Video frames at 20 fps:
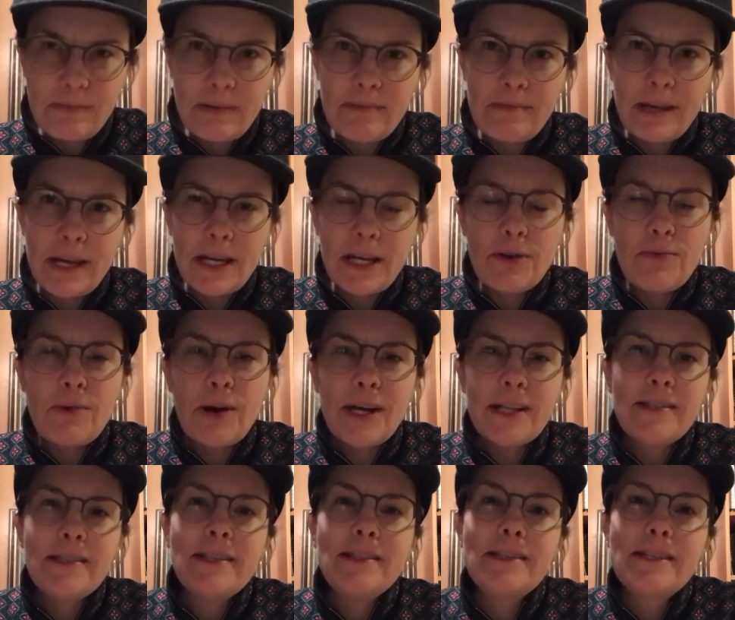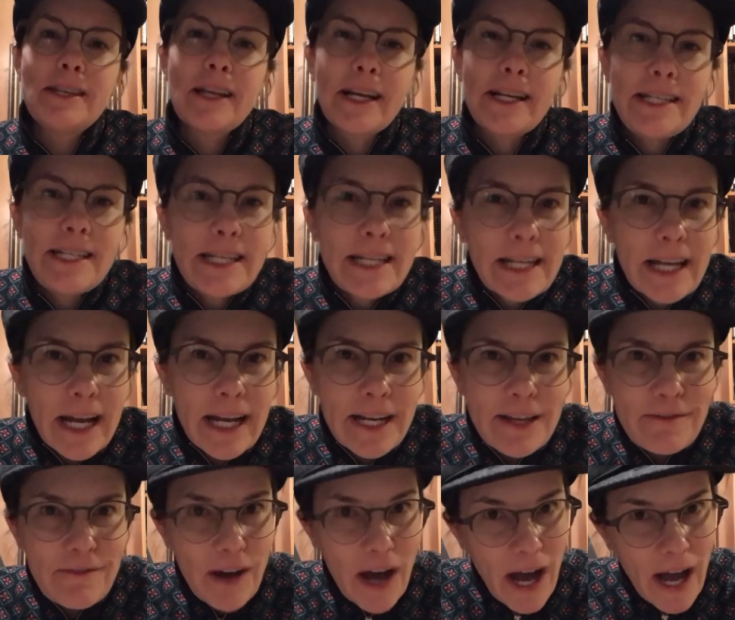been making wine since
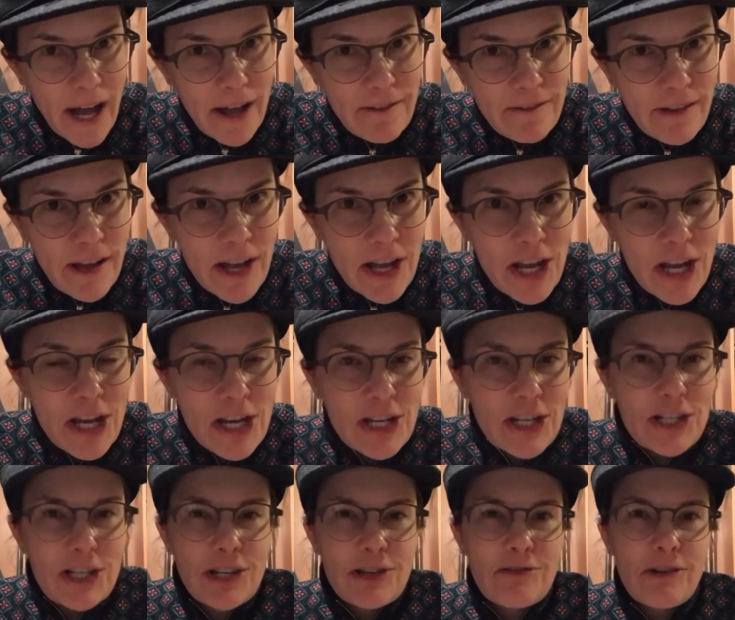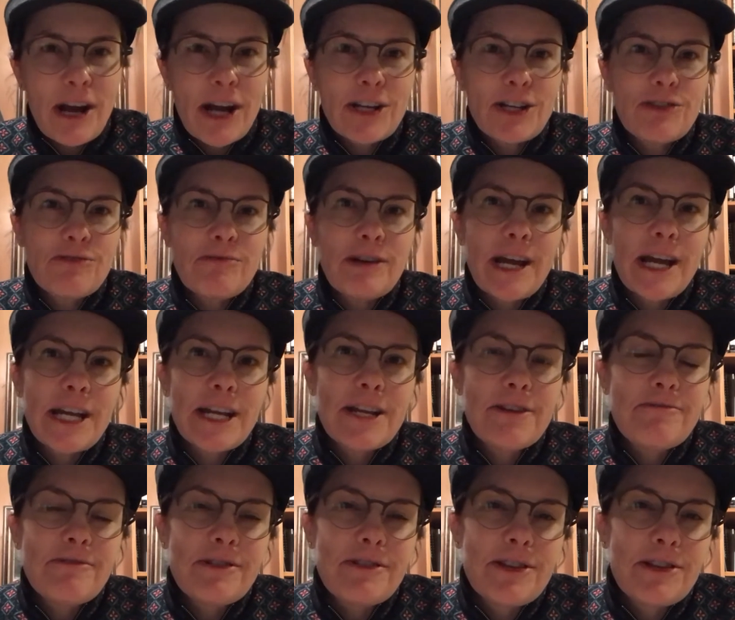1995. She
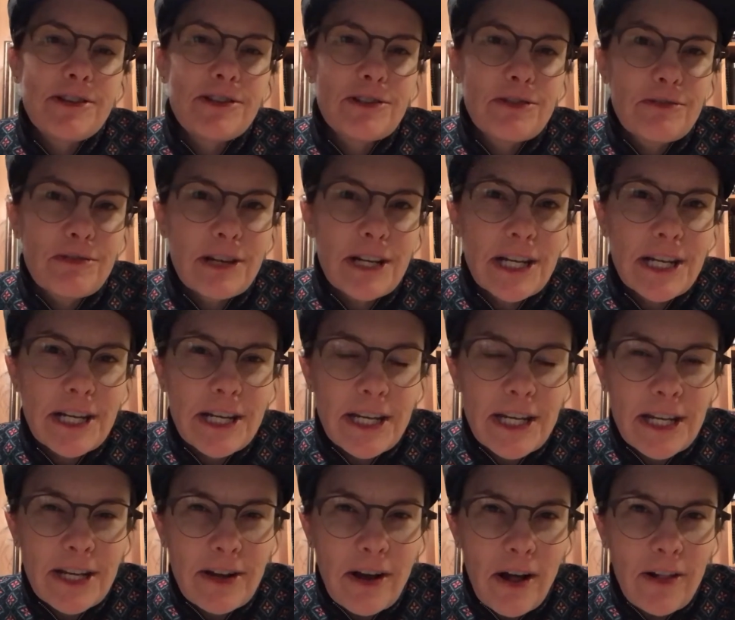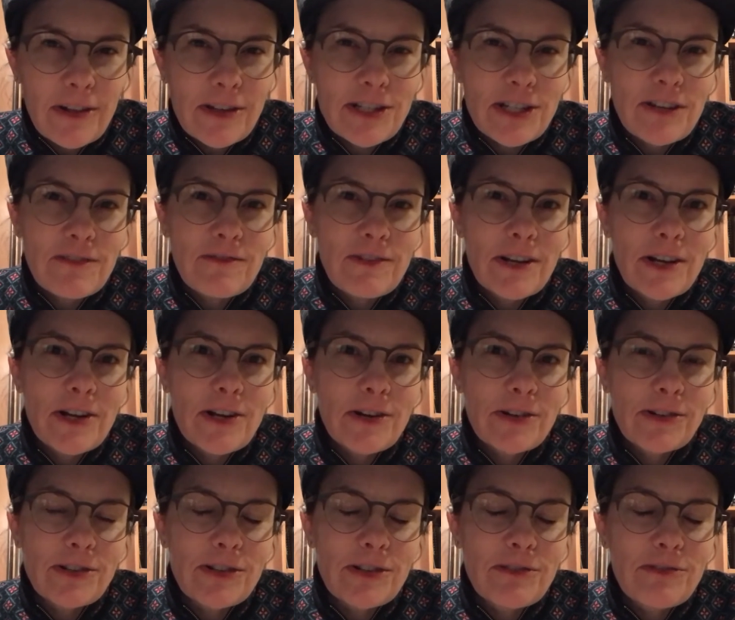graduated with a degree in enology and
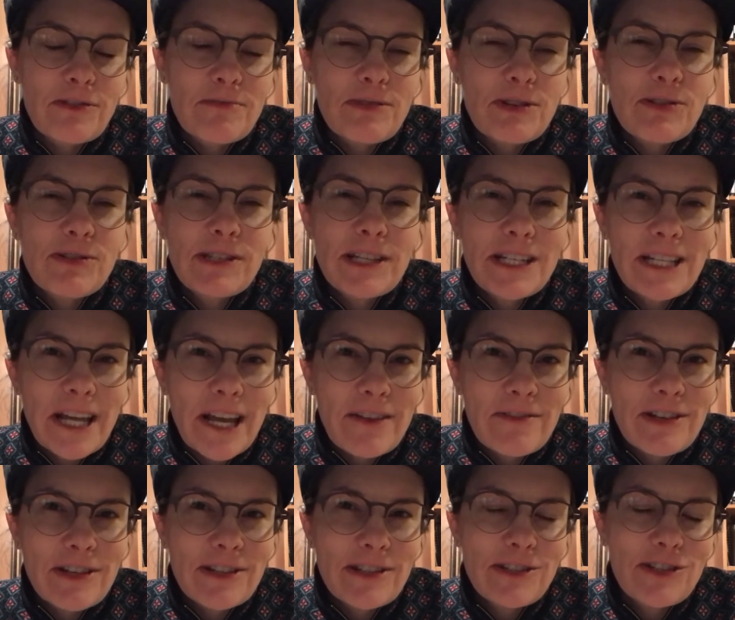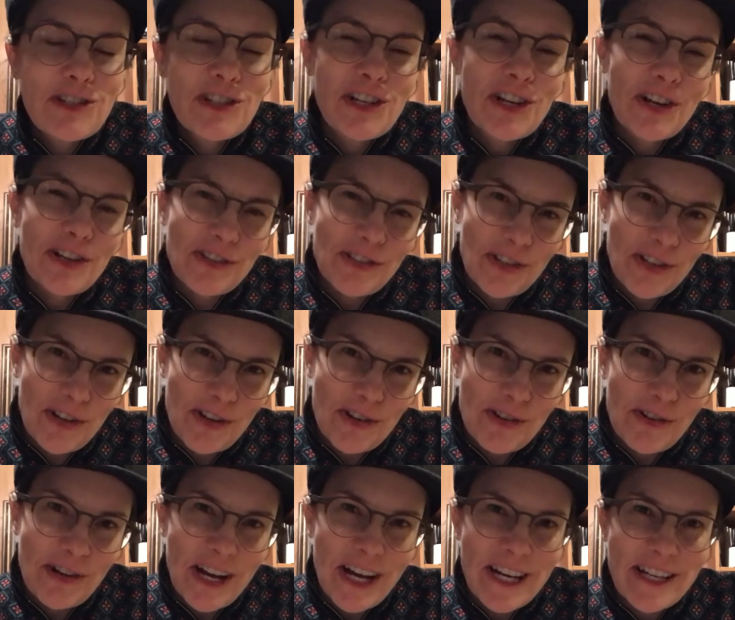viticulture from UC Davis. She
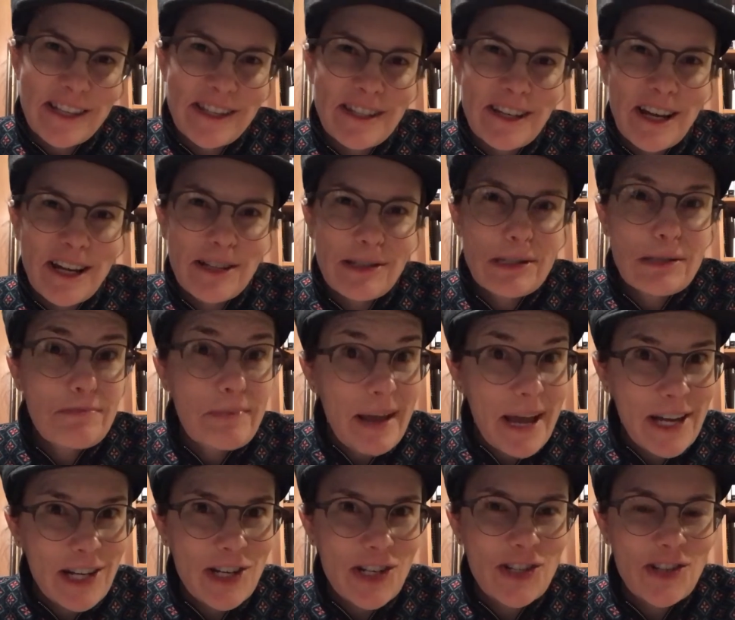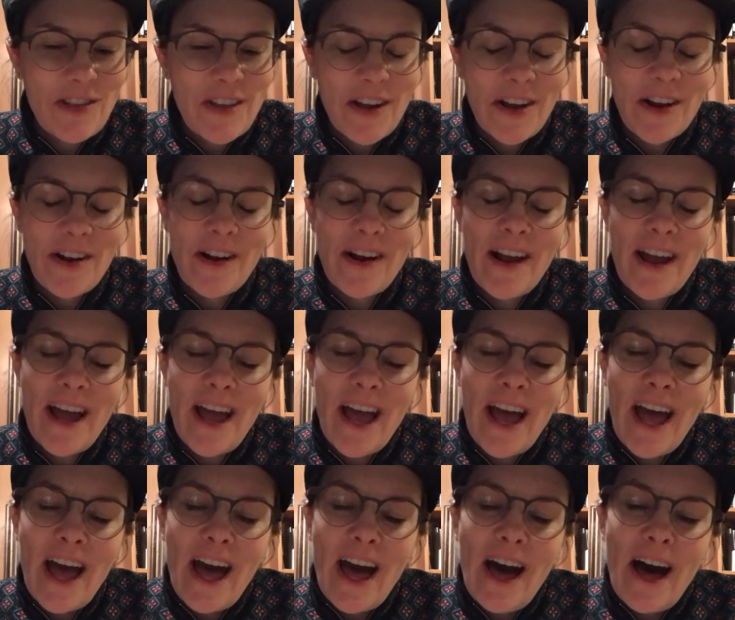also studied Spanish there.
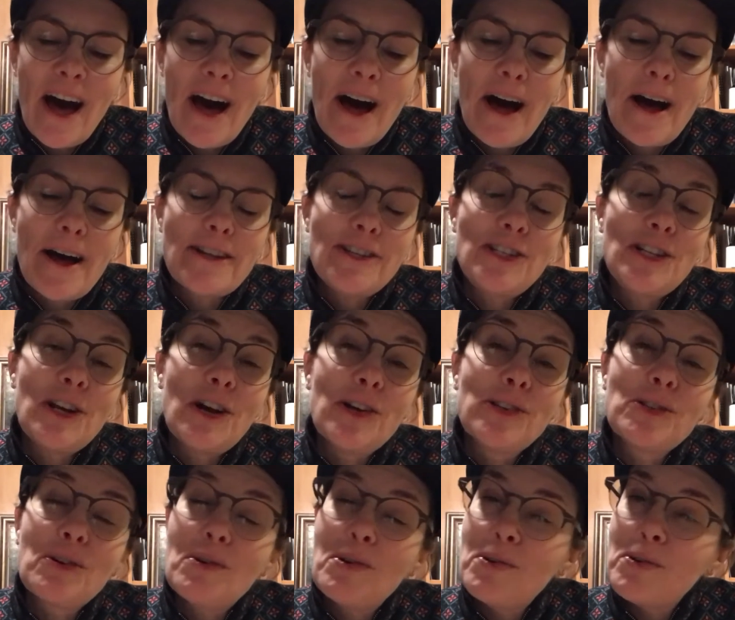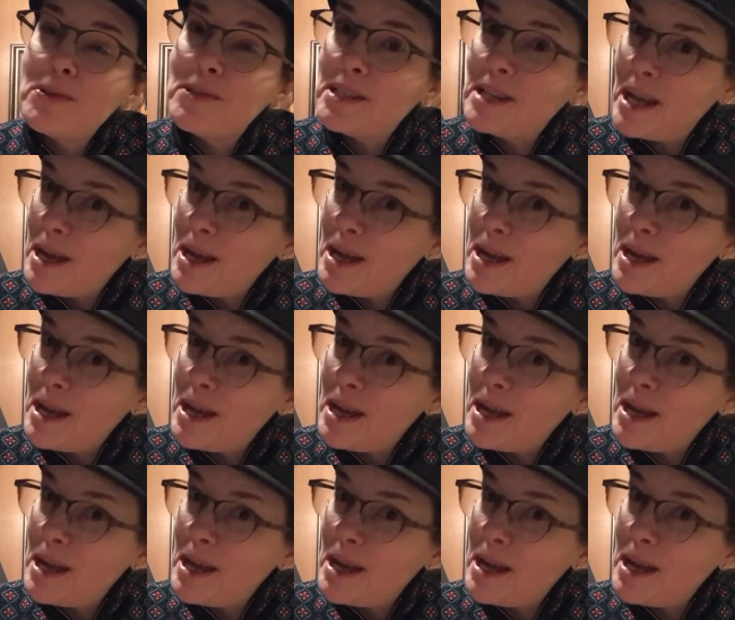And she also holds an